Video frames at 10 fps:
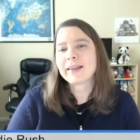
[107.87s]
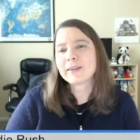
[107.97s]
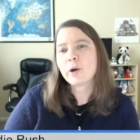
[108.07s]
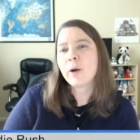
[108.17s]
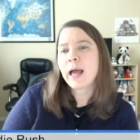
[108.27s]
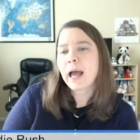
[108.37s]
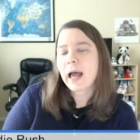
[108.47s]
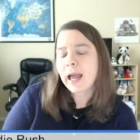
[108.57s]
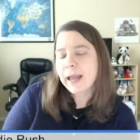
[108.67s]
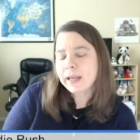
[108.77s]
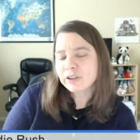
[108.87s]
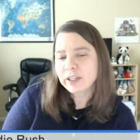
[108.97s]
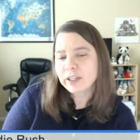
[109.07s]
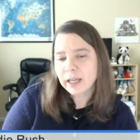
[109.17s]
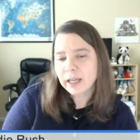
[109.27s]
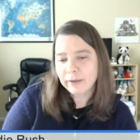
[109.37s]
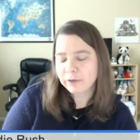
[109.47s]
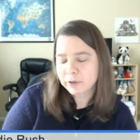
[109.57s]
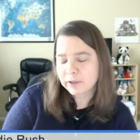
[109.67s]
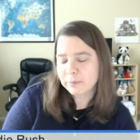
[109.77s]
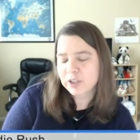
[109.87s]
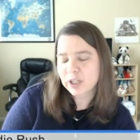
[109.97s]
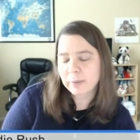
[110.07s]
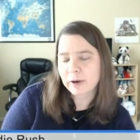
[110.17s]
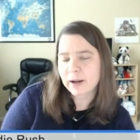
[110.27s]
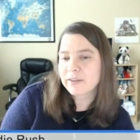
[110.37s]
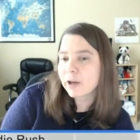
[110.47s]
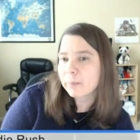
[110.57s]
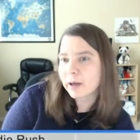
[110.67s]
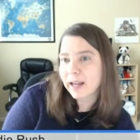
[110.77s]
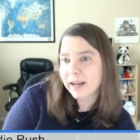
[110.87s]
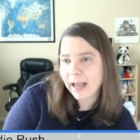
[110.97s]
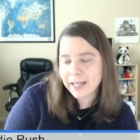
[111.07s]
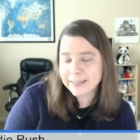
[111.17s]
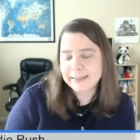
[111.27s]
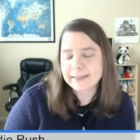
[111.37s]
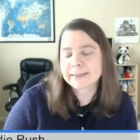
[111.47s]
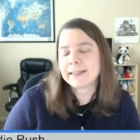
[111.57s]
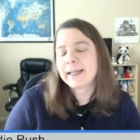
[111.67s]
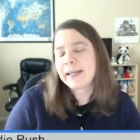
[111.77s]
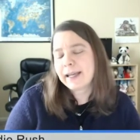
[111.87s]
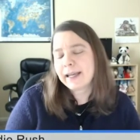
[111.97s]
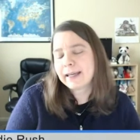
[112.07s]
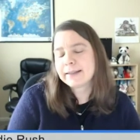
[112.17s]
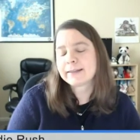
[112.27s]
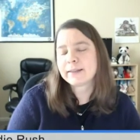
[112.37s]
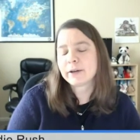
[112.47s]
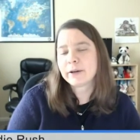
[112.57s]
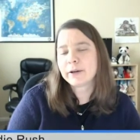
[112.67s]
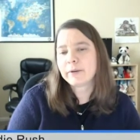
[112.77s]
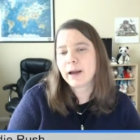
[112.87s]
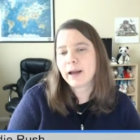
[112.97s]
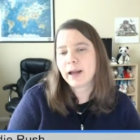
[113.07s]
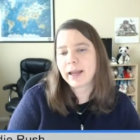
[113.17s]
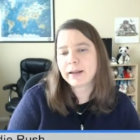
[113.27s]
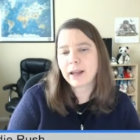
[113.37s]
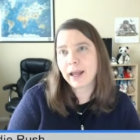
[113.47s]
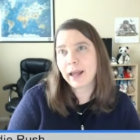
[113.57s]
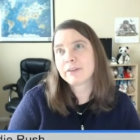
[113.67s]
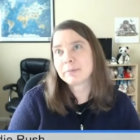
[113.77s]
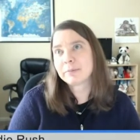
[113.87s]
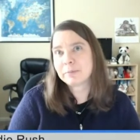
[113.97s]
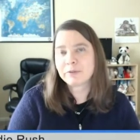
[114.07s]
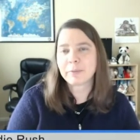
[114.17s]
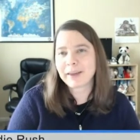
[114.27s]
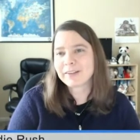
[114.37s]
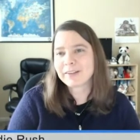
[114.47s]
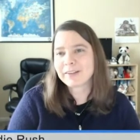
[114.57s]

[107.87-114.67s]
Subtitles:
so I actually have a full-time job where I develop a lot of content. And so I kind of have some different methods